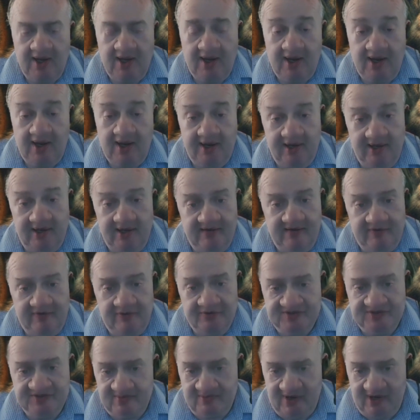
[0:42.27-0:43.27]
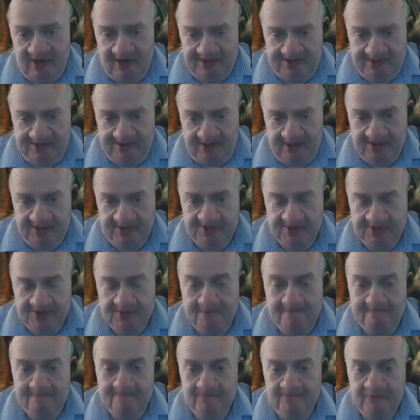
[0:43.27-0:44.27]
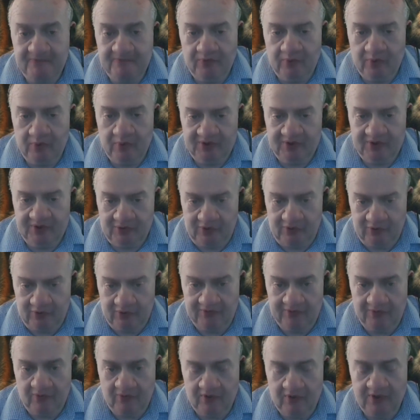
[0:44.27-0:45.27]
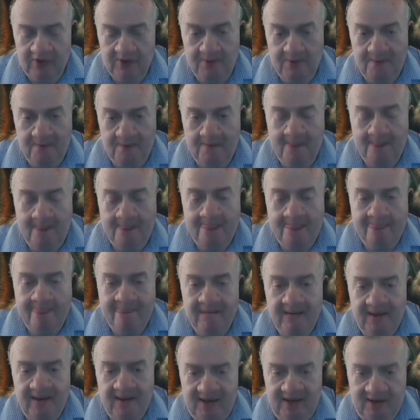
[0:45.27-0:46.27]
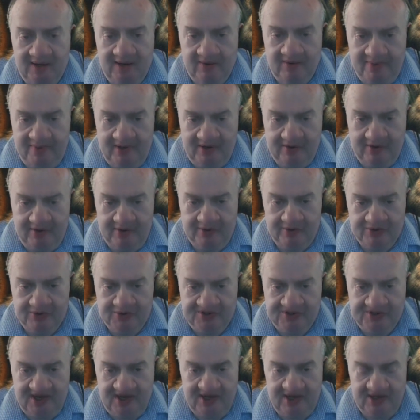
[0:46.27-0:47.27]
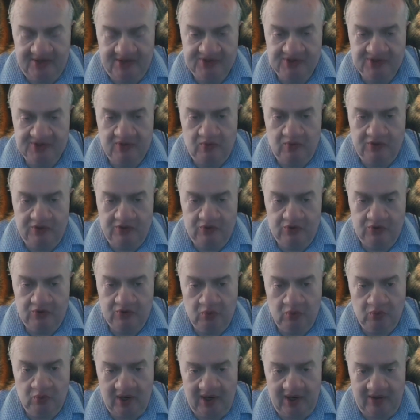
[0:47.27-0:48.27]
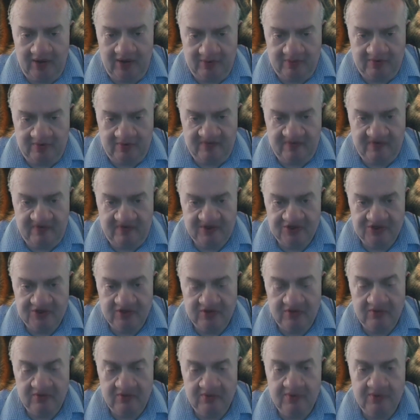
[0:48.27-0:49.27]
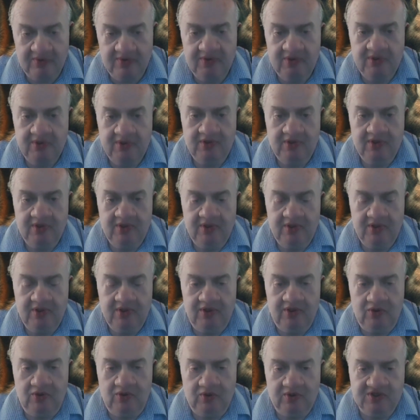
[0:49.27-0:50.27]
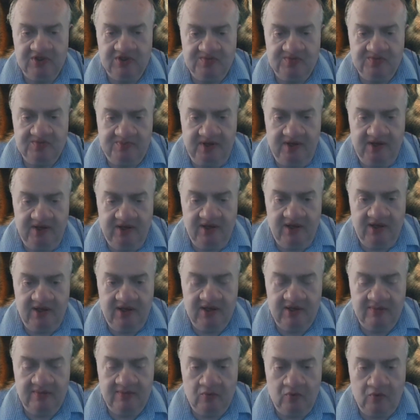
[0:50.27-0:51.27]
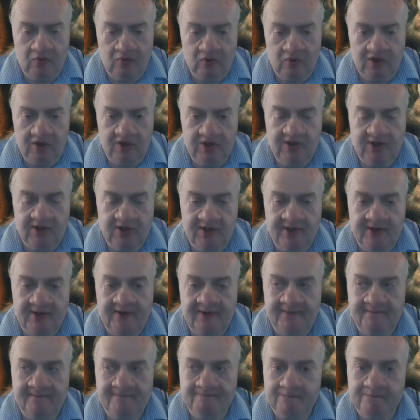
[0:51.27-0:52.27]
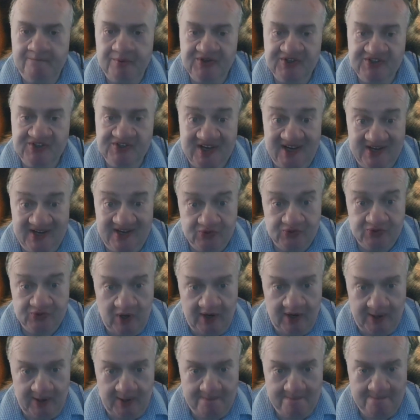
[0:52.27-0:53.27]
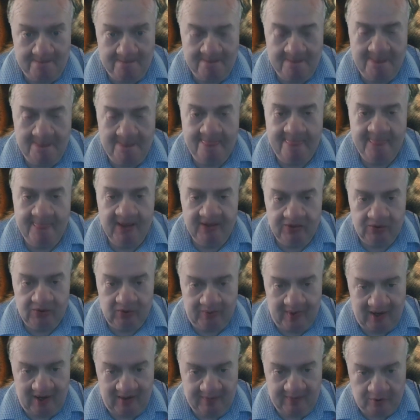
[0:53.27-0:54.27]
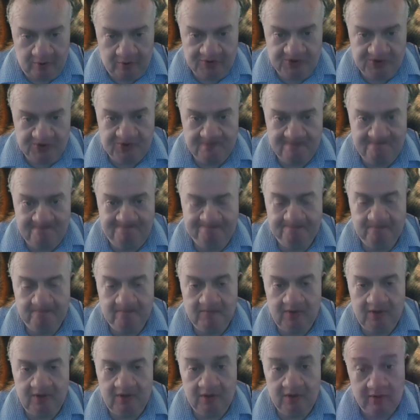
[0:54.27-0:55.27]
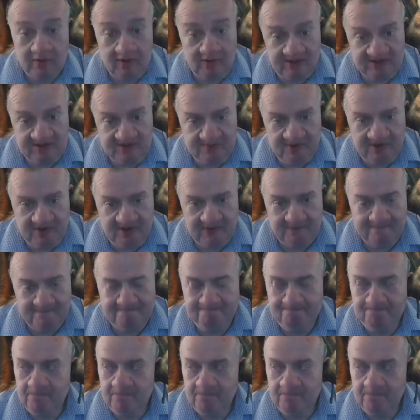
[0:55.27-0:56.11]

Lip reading: I can give you some ideas for what to look for and how to better understand it. So when you do hire a professional, you are speaking in a more precise way to that person. All right, let's begin.